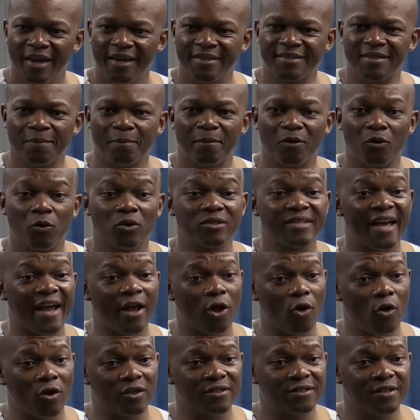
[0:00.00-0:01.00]
Is it because I
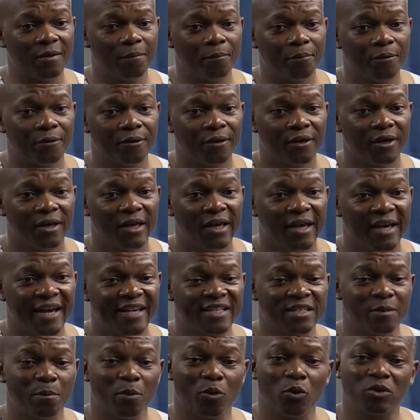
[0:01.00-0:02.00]
gossip?
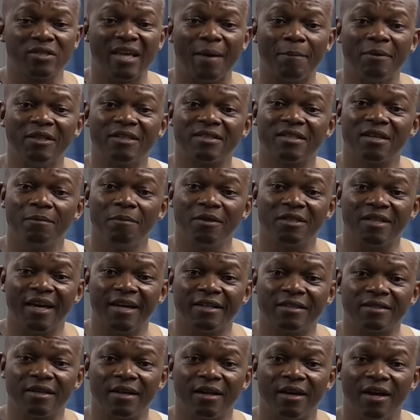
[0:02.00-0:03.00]
Is it because I'm
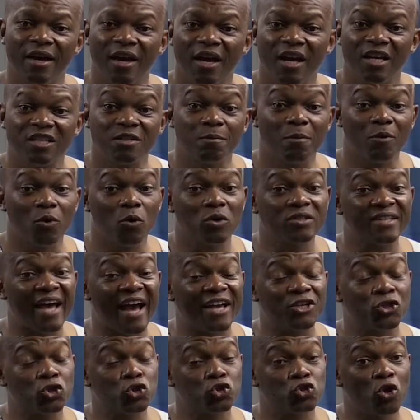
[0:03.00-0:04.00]
intimidating? Is it because
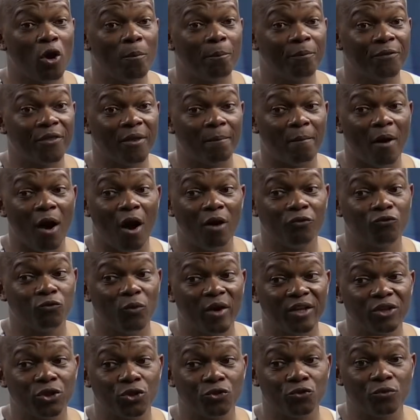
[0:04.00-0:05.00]
I stop them
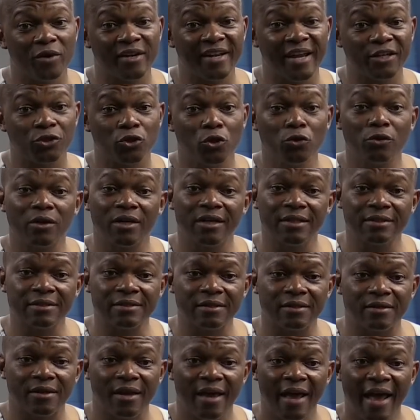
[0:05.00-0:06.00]
halfway through and I don't
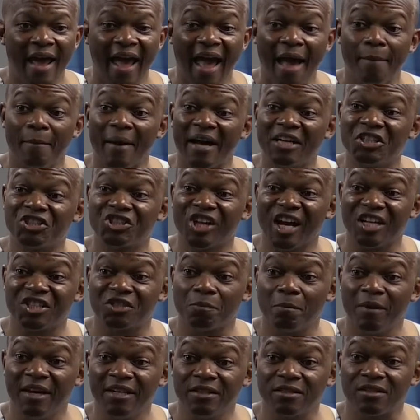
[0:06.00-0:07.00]
listen? Am I
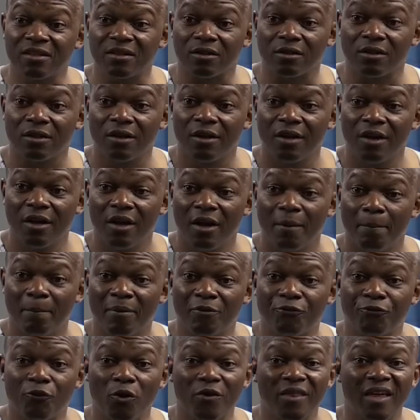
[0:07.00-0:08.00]
judgmental?
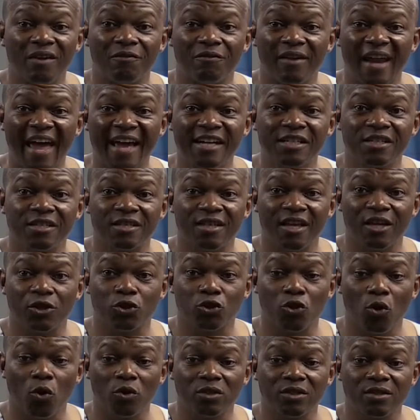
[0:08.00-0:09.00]
Before they've landed their
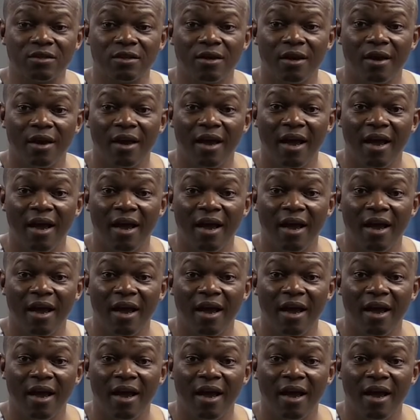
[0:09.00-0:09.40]
thought,